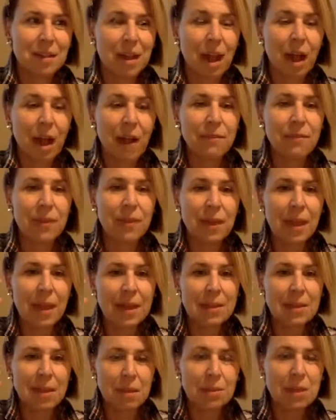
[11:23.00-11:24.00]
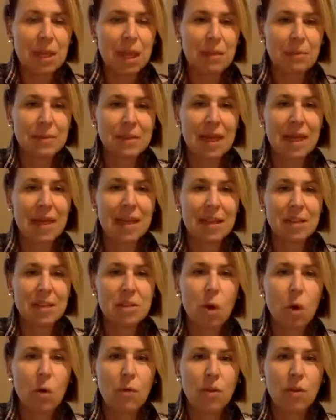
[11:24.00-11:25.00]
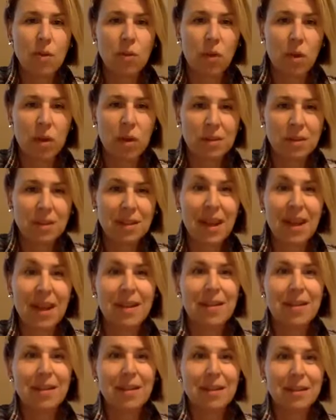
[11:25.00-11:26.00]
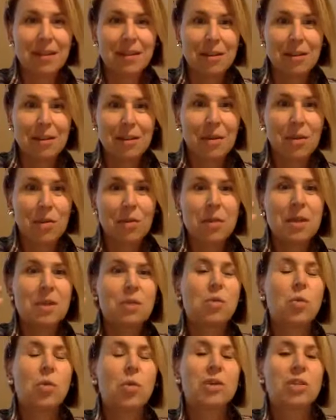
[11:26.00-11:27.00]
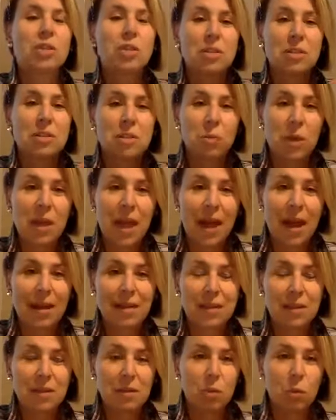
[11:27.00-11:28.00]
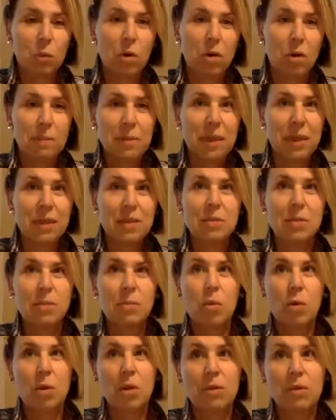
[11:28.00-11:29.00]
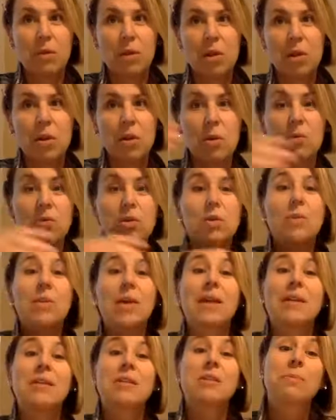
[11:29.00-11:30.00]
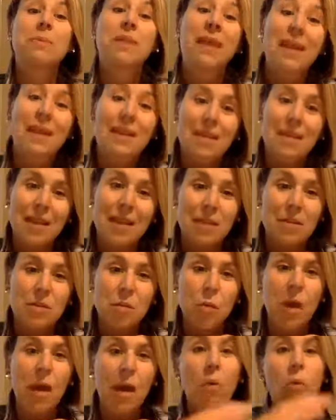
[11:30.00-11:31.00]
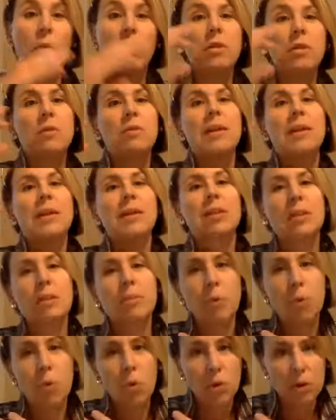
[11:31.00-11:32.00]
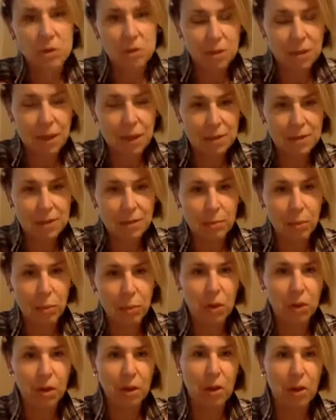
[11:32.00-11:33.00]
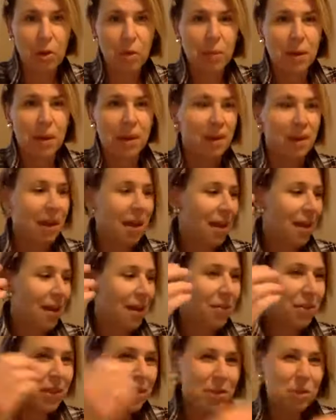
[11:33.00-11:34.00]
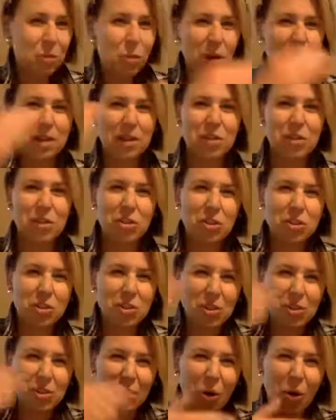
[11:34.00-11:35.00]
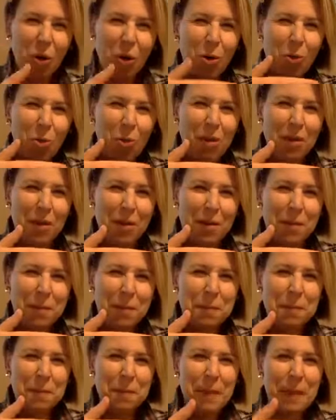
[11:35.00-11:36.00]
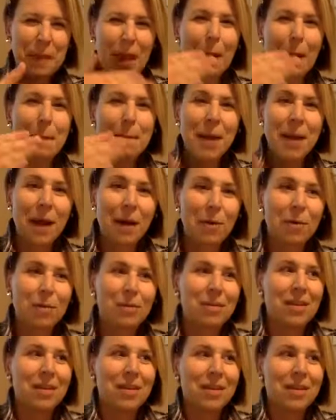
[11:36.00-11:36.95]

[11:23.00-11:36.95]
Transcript: I feel like sometimes that gets overlooked. Like these questions we ask in the workplace are more, do they explain things well? When you need support, do they support you? But this one is just so about